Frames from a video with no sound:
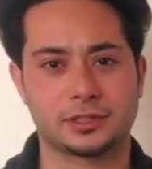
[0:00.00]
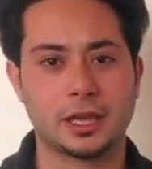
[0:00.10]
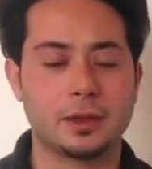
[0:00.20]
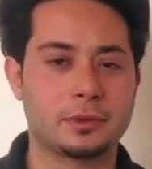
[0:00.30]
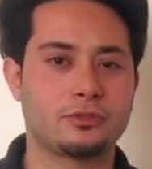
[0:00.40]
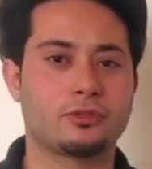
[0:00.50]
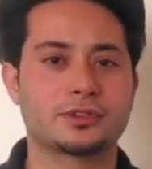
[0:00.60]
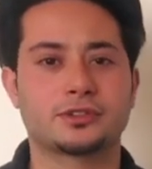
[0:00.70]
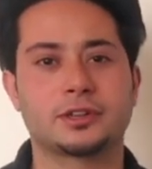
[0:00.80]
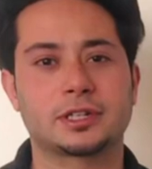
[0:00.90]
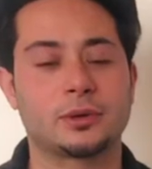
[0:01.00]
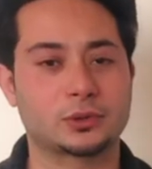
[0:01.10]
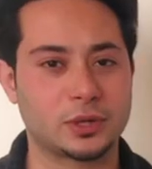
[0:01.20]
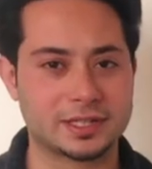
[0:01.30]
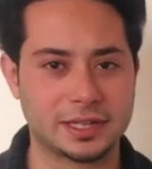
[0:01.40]
Before starting our
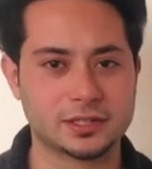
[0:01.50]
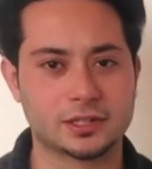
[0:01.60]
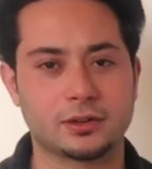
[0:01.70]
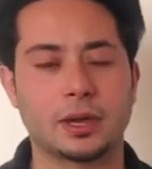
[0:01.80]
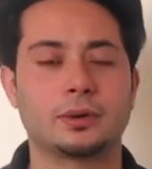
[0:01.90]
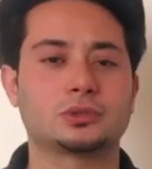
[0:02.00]
today's lecture, I want